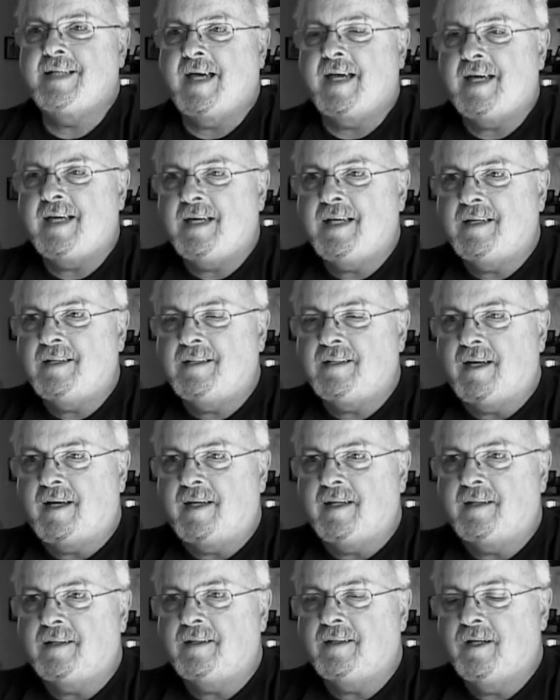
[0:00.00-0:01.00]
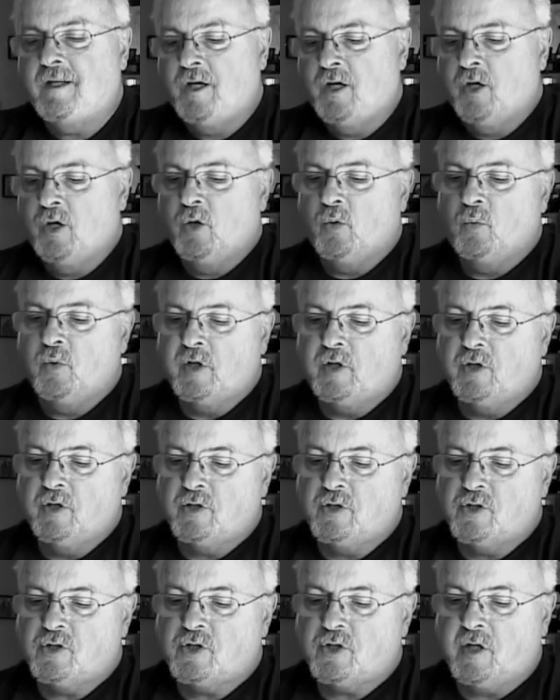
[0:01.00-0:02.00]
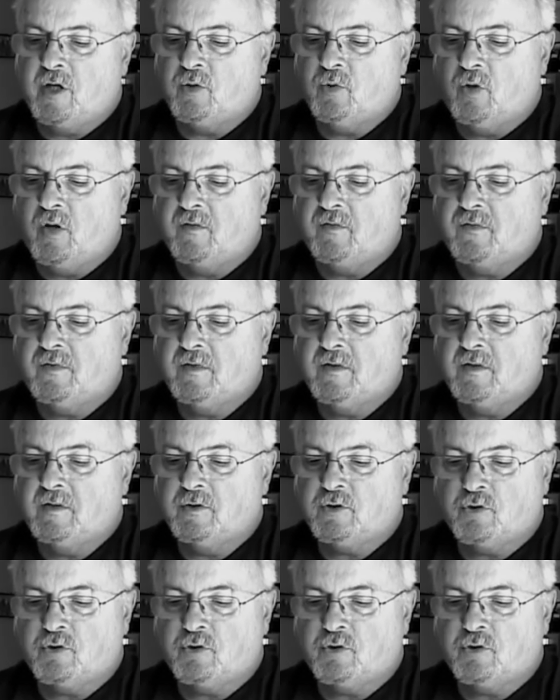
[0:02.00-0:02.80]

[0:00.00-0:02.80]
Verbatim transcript: day and mm, night. We couldn't shut off